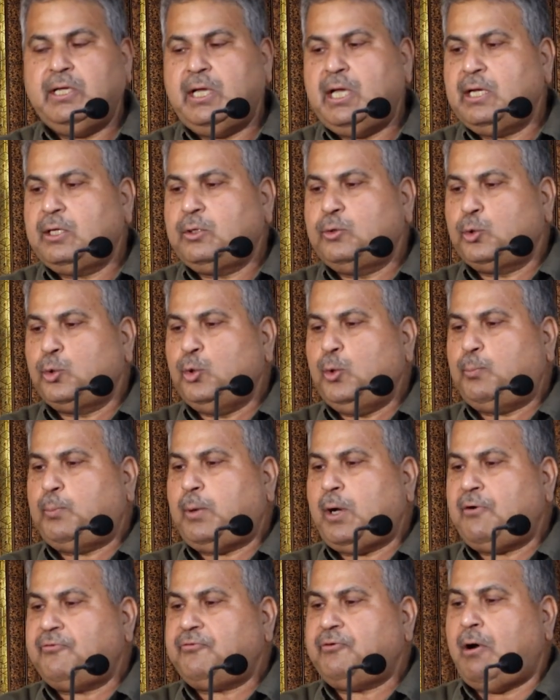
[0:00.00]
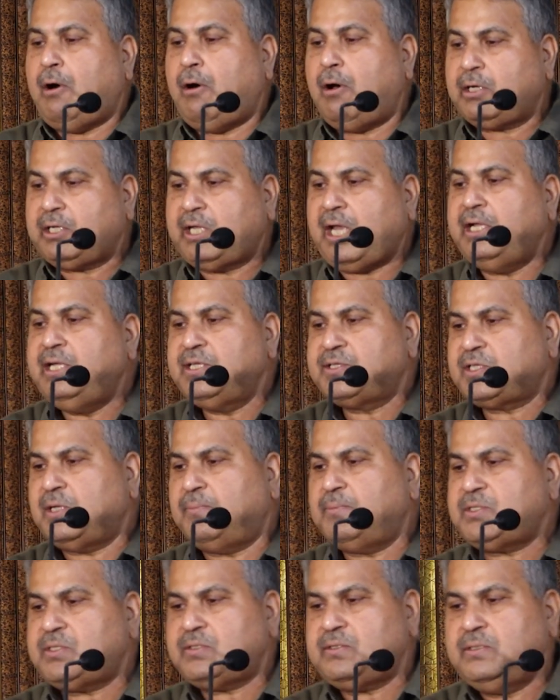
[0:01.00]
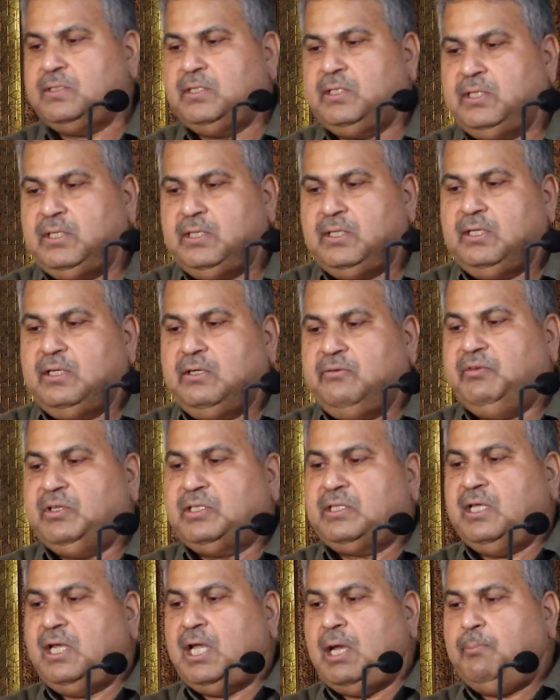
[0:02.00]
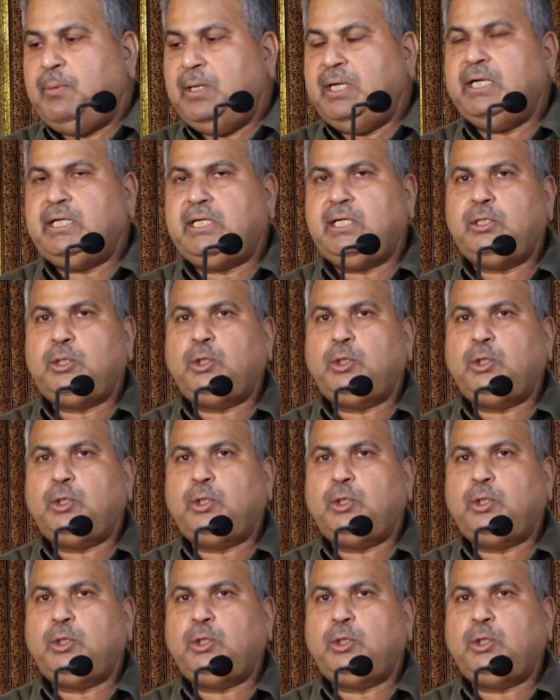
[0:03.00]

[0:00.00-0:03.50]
a group of organisms with ability.